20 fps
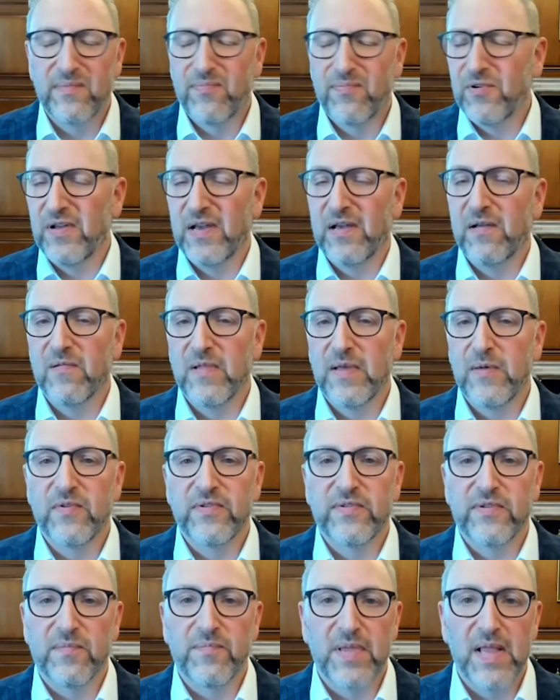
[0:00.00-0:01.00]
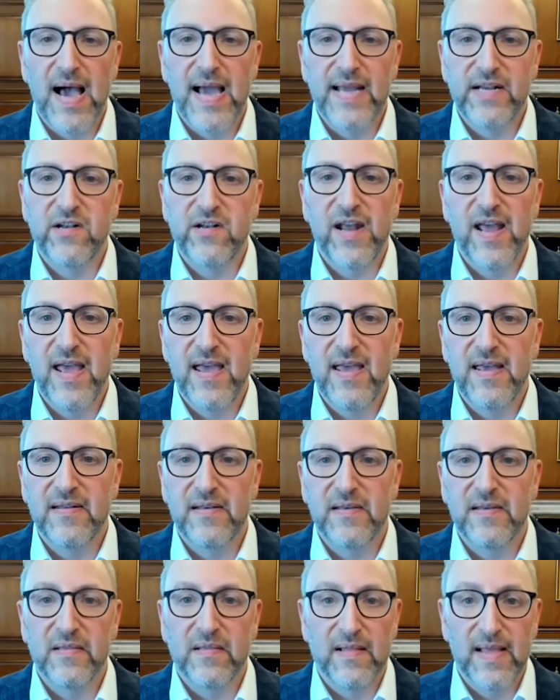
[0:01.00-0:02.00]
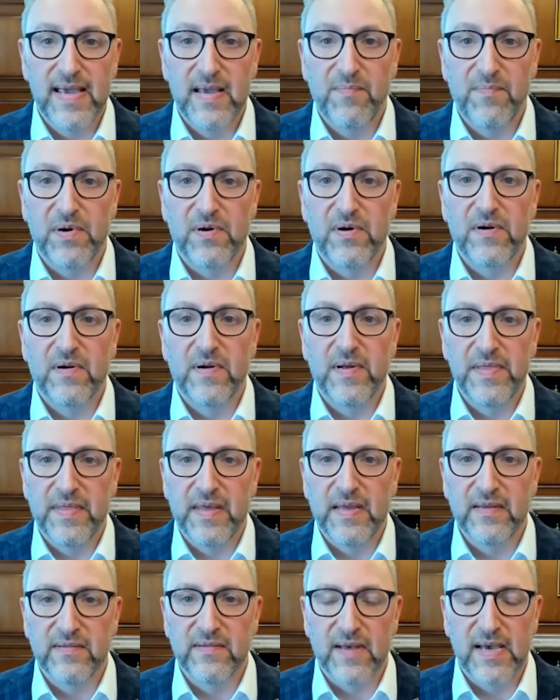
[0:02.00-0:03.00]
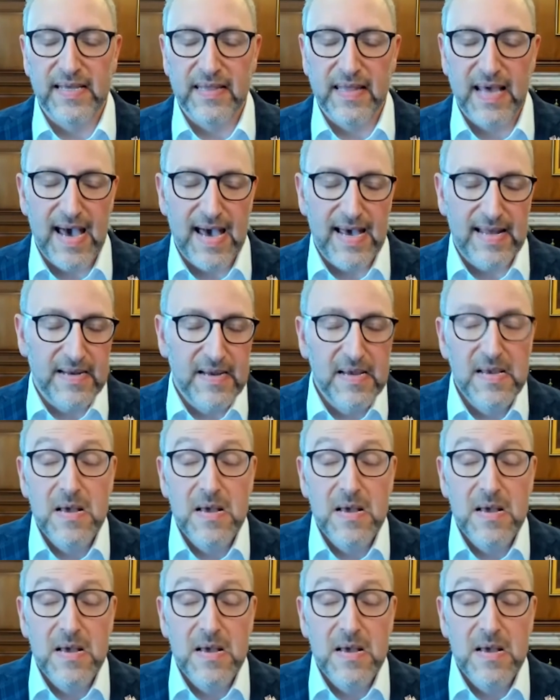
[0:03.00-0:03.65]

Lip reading: particularly with supply chain and labor and things like that.